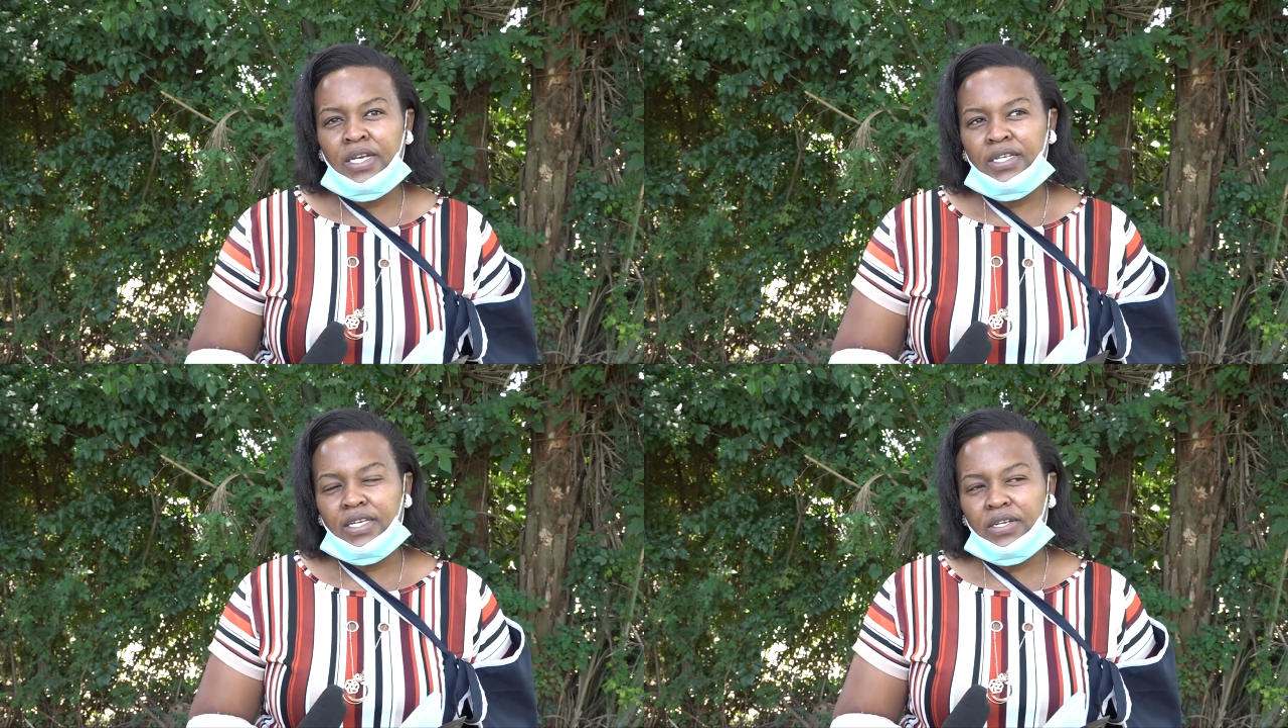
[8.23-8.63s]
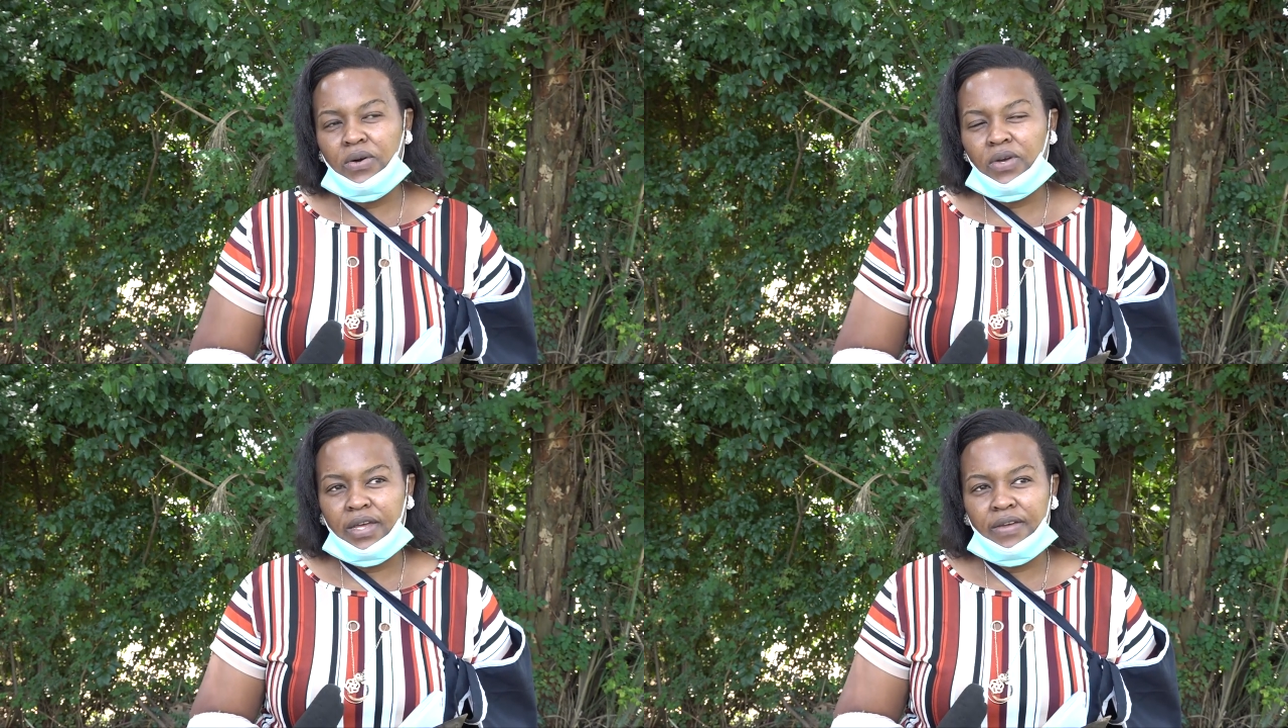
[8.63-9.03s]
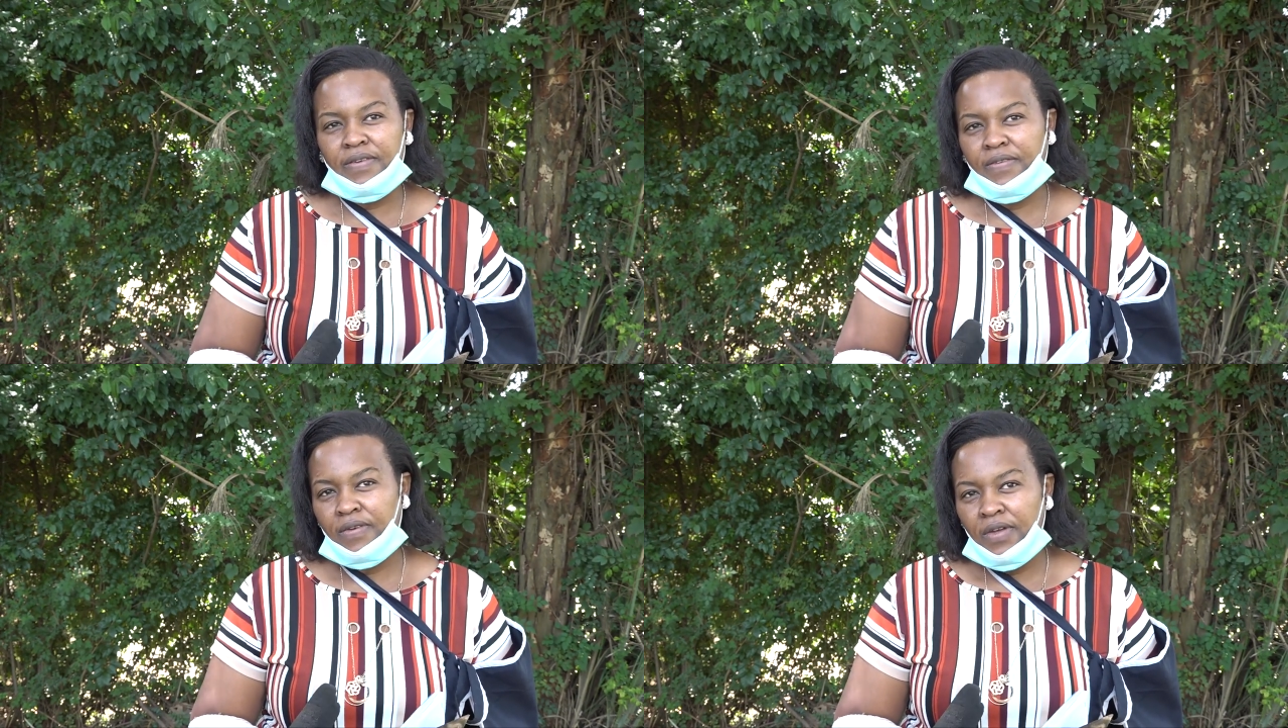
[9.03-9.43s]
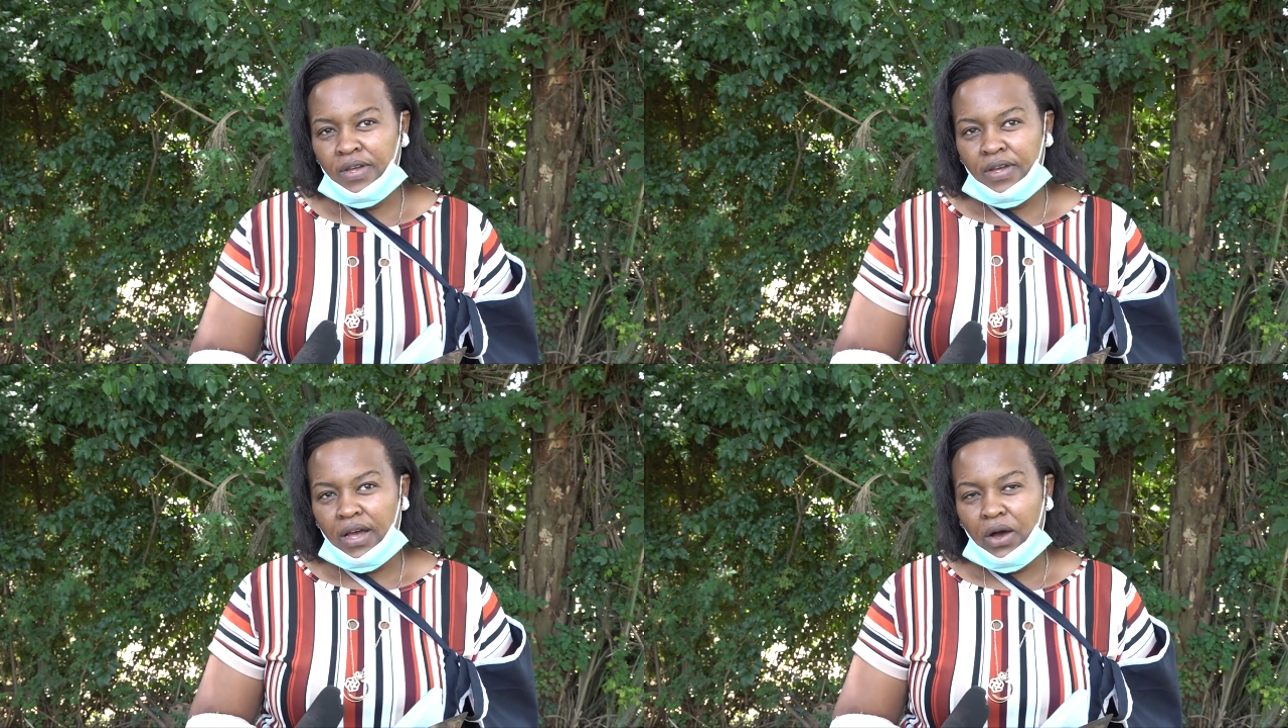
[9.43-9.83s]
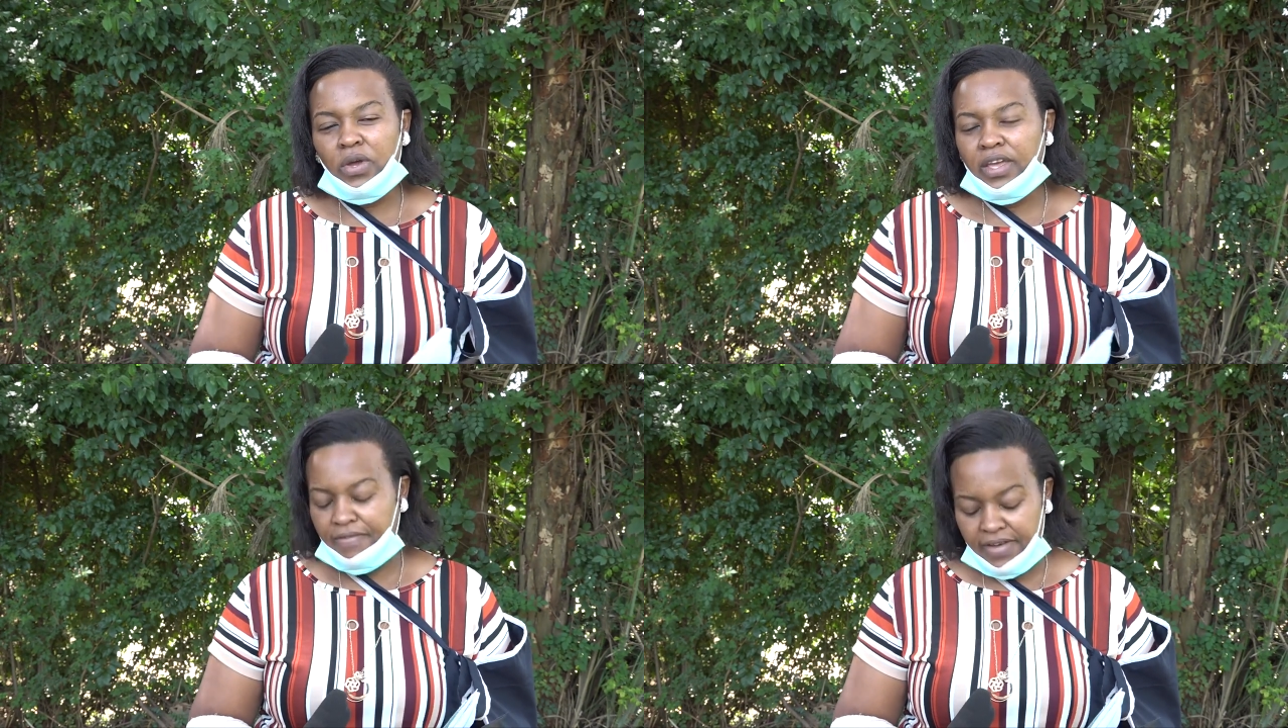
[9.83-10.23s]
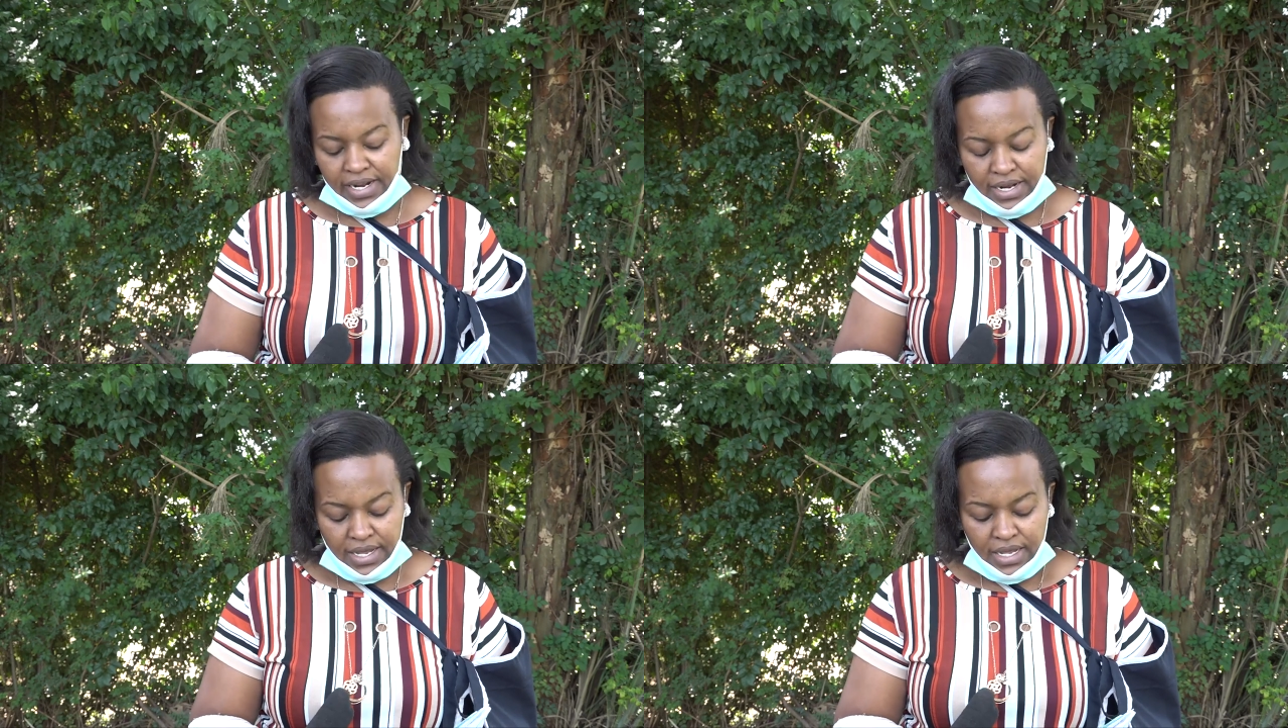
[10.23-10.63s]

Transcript: He said, okay, fine.